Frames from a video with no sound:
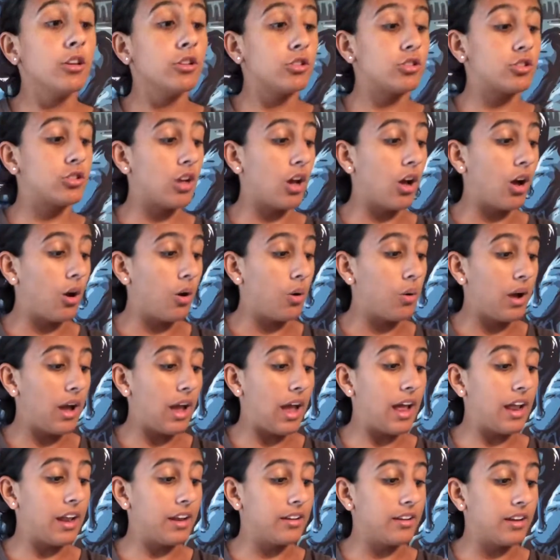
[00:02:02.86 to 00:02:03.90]
So,
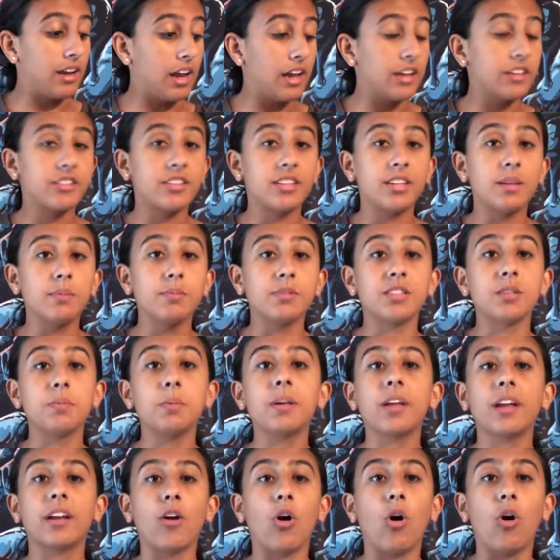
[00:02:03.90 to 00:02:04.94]
and it seems to be
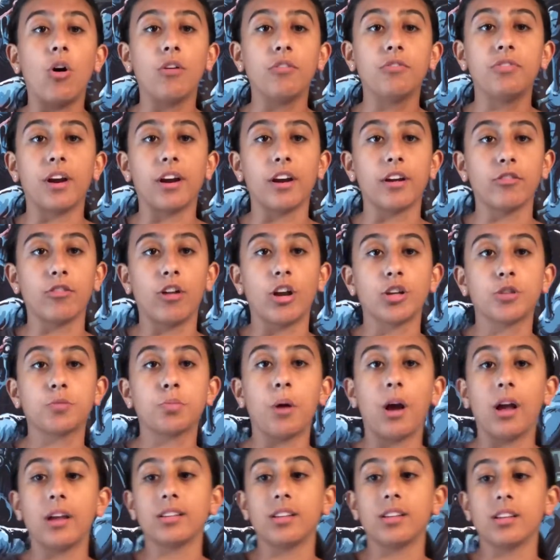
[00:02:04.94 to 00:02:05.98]
all very rushed
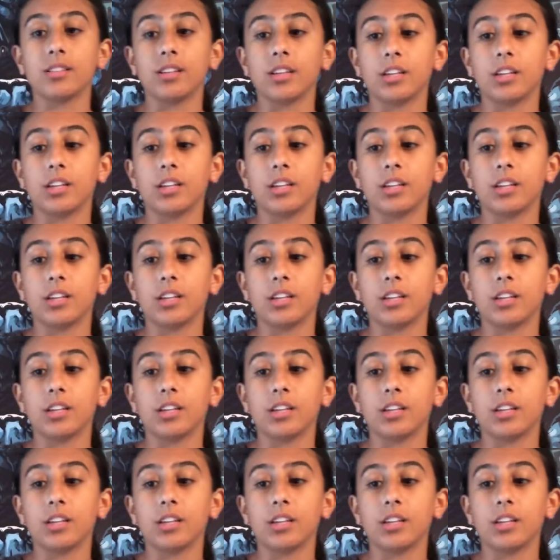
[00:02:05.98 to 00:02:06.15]
process.